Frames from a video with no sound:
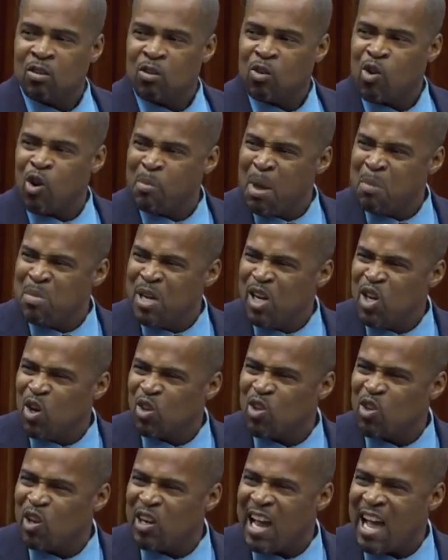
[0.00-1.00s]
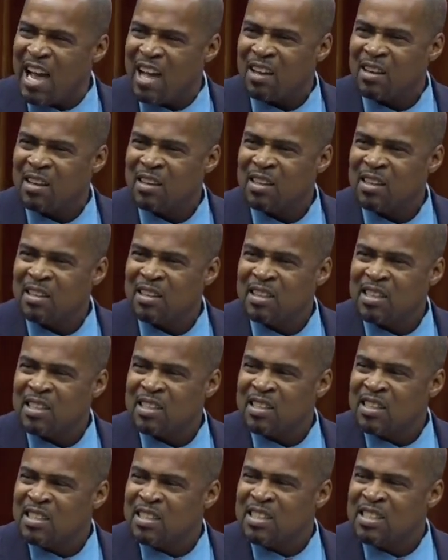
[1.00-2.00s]
Combien de millions de dollars?
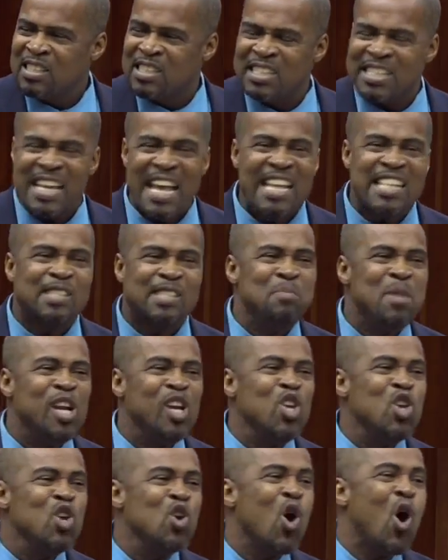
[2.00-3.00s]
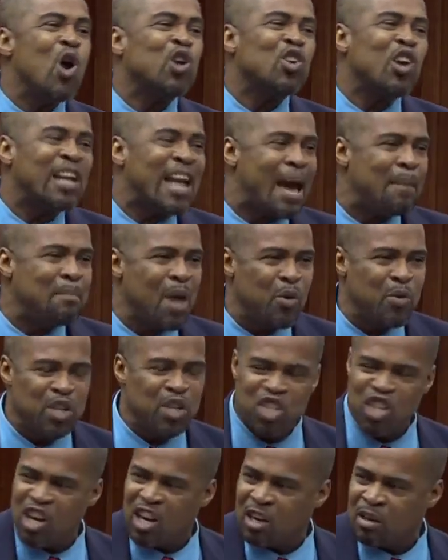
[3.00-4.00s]
16 millions de dollars
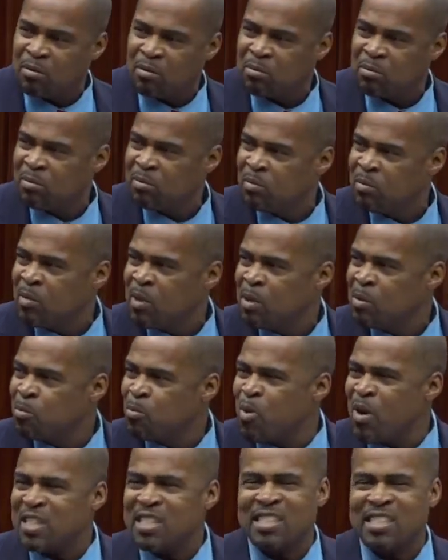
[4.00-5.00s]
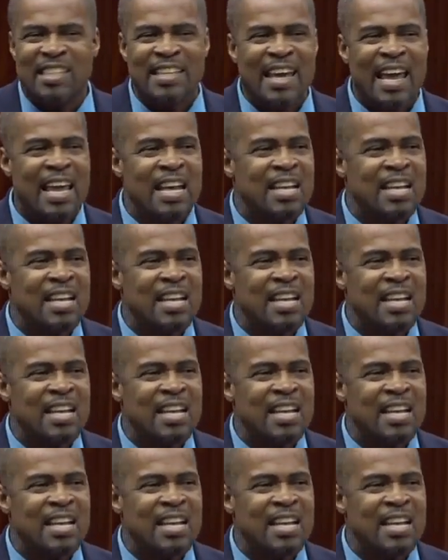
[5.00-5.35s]
américains. Presque